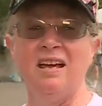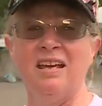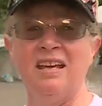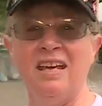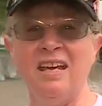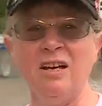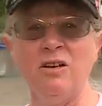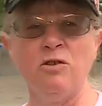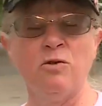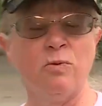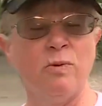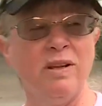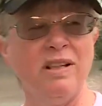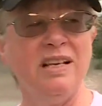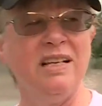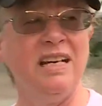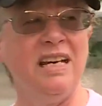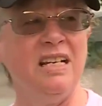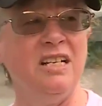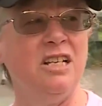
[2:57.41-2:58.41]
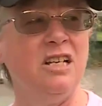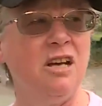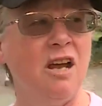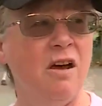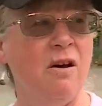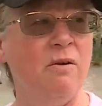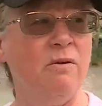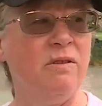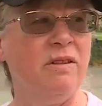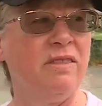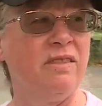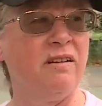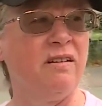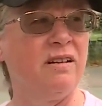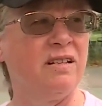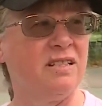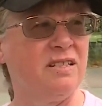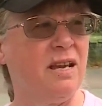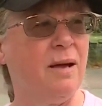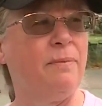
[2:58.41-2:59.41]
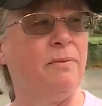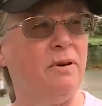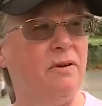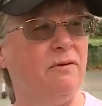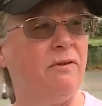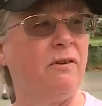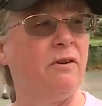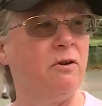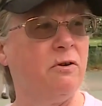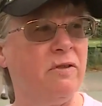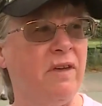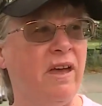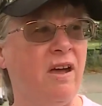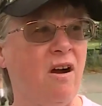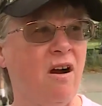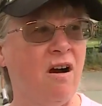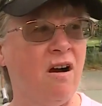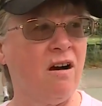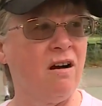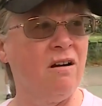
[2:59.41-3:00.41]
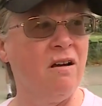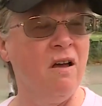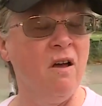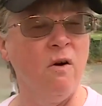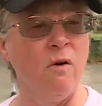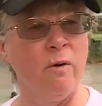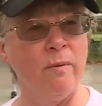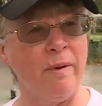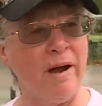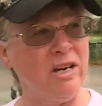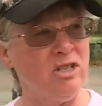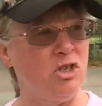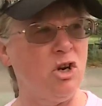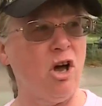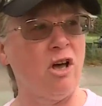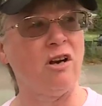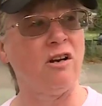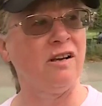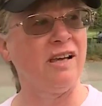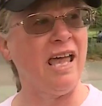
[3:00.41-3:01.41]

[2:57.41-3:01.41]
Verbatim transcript: kids really need to know that they're accepted for who they are. My mm-hmm. daughter